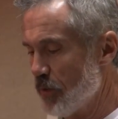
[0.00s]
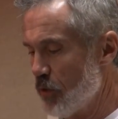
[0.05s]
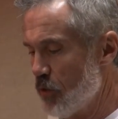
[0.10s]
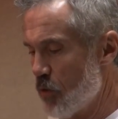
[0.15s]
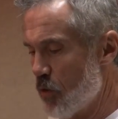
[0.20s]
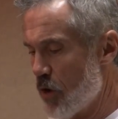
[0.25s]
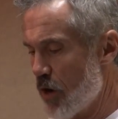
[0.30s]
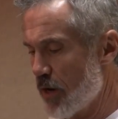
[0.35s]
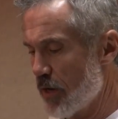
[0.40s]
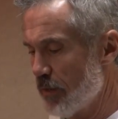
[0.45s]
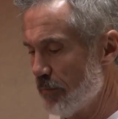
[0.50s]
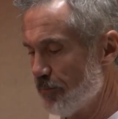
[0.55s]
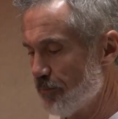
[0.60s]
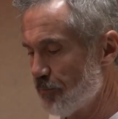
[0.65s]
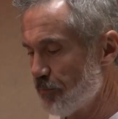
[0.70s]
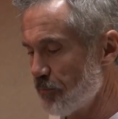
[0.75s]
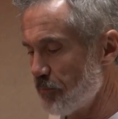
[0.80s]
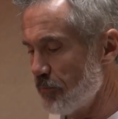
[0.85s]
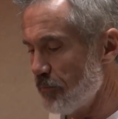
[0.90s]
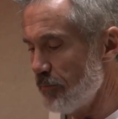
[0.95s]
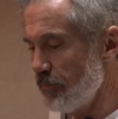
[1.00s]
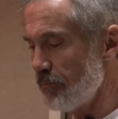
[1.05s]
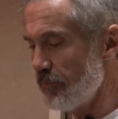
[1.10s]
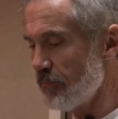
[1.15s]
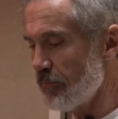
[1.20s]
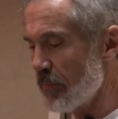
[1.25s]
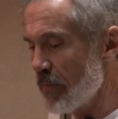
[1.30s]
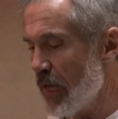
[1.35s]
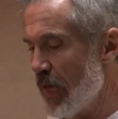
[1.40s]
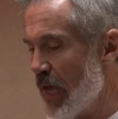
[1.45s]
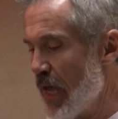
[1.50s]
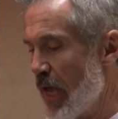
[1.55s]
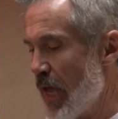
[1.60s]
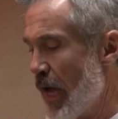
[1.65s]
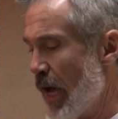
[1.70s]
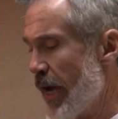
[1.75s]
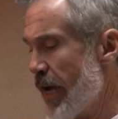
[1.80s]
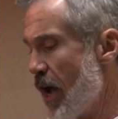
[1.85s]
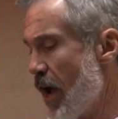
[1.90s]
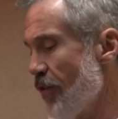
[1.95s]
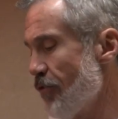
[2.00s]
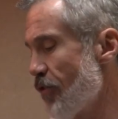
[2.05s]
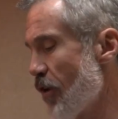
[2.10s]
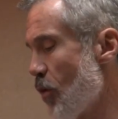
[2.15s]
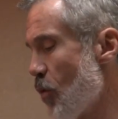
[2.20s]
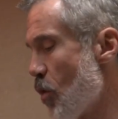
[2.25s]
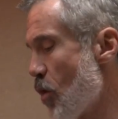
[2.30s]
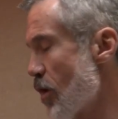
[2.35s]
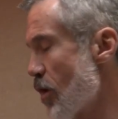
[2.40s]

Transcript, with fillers: New York. I also